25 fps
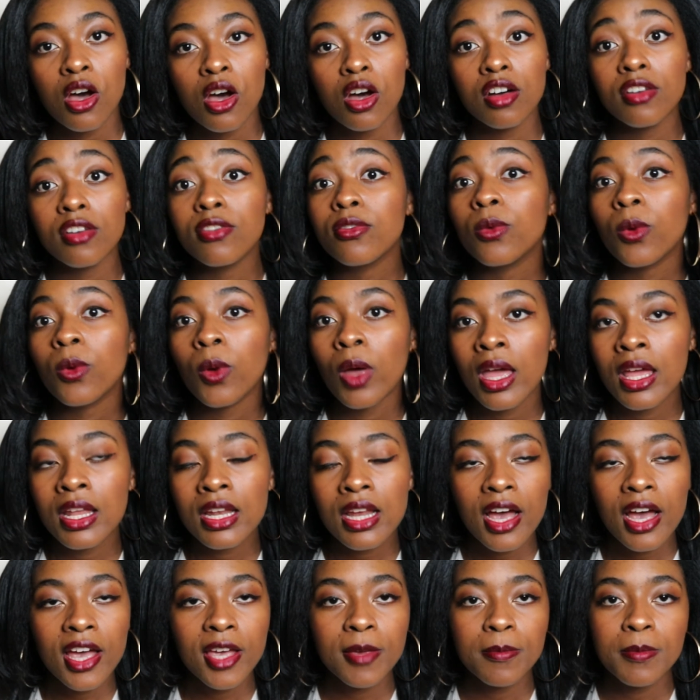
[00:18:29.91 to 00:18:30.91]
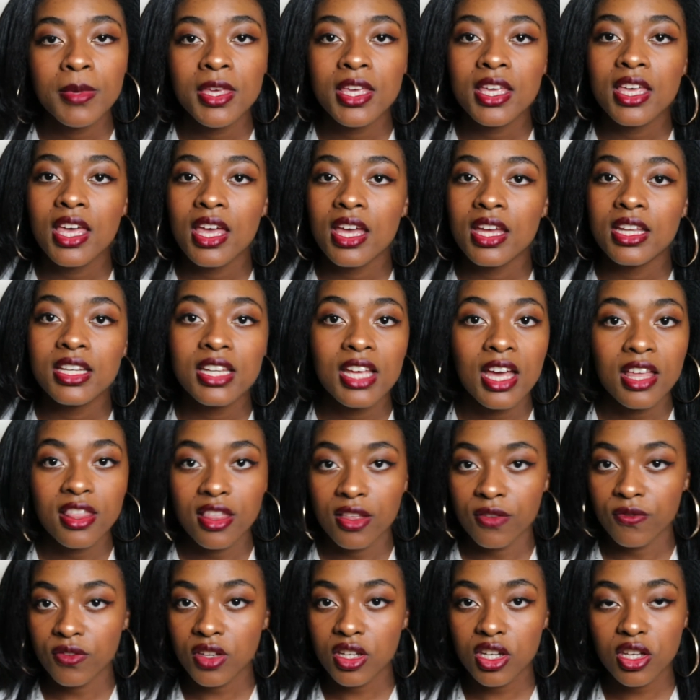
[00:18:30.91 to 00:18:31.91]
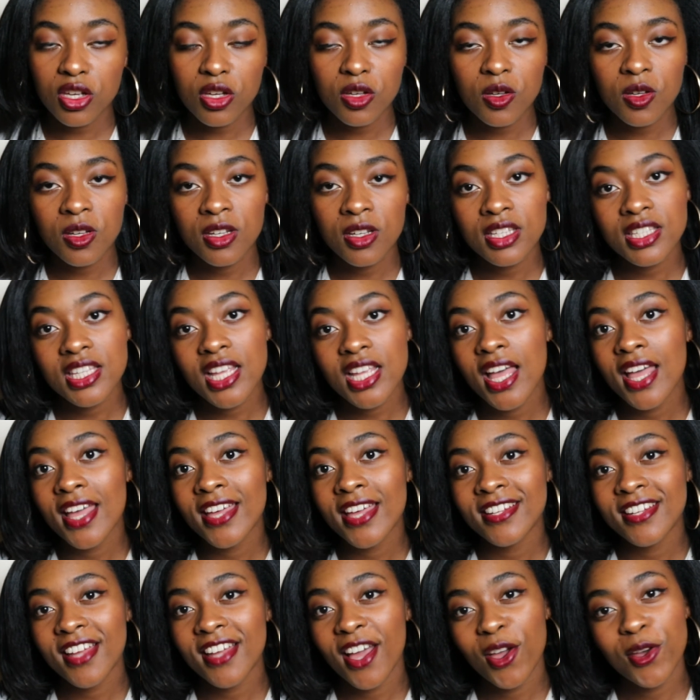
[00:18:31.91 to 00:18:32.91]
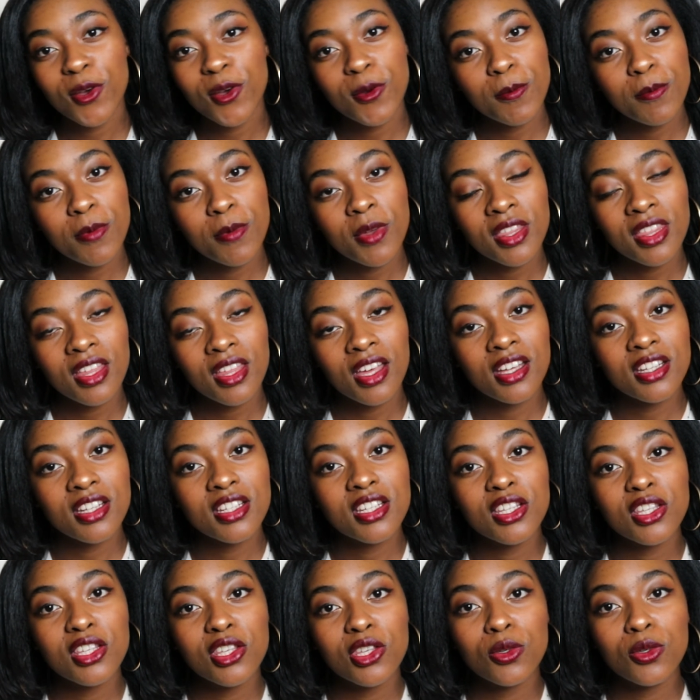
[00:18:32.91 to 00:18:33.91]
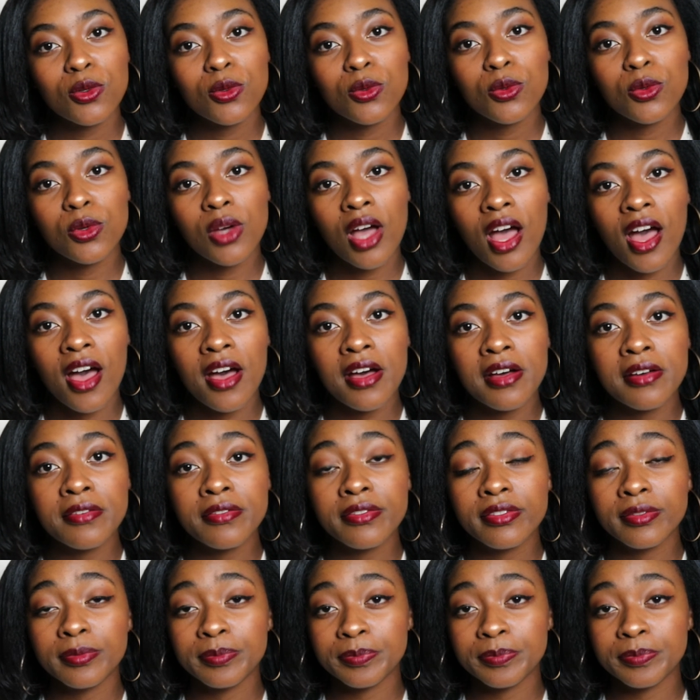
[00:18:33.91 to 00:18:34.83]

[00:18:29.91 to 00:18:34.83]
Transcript: of when I make any other videos, and I hope that you have